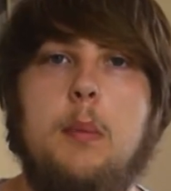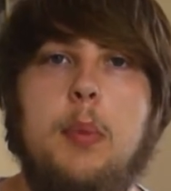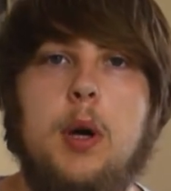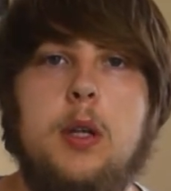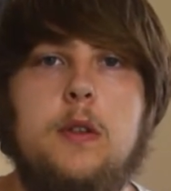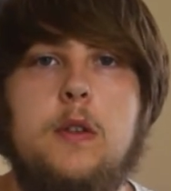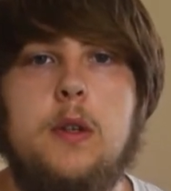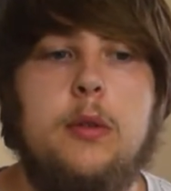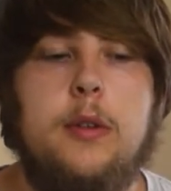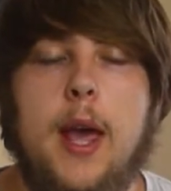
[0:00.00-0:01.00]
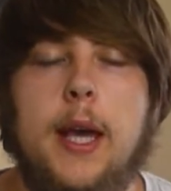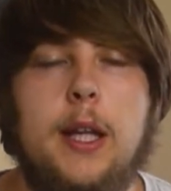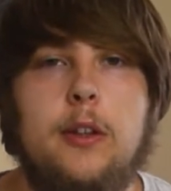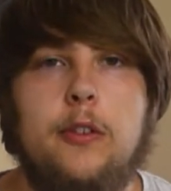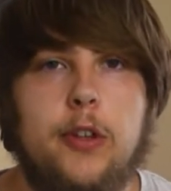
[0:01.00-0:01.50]
but take
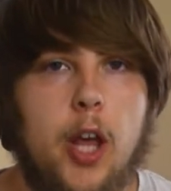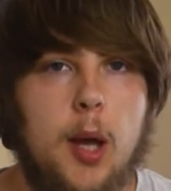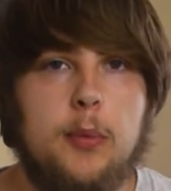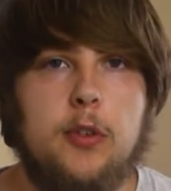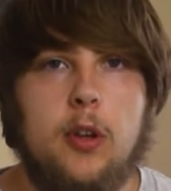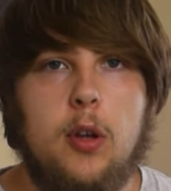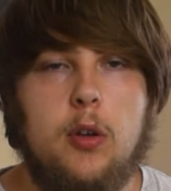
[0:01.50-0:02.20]
it in steps.